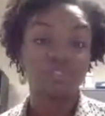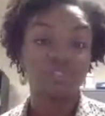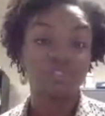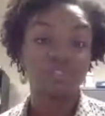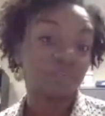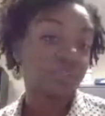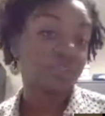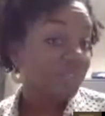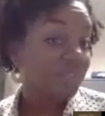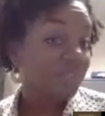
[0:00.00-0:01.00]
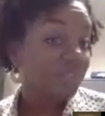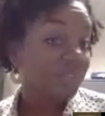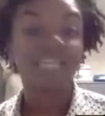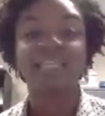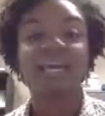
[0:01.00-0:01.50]
be able to
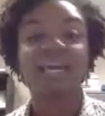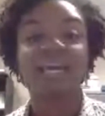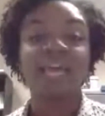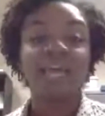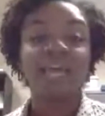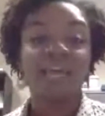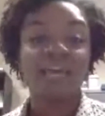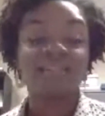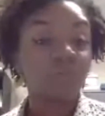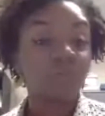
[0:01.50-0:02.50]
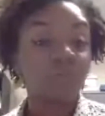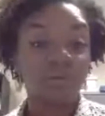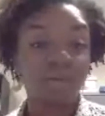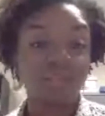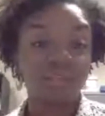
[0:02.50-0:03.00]
investigate that and see
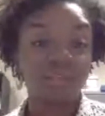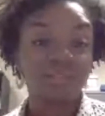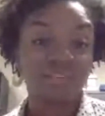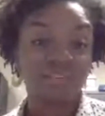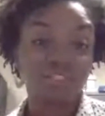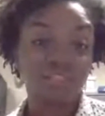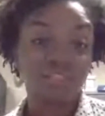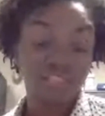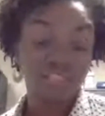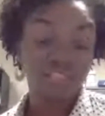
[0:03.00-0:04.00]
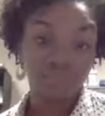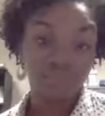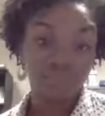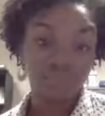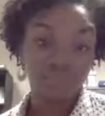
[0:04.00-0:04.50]
whether or not there is actually any issues.
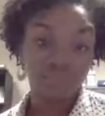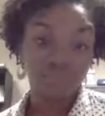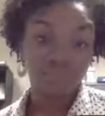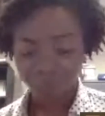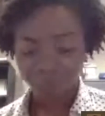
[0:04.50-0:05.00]
So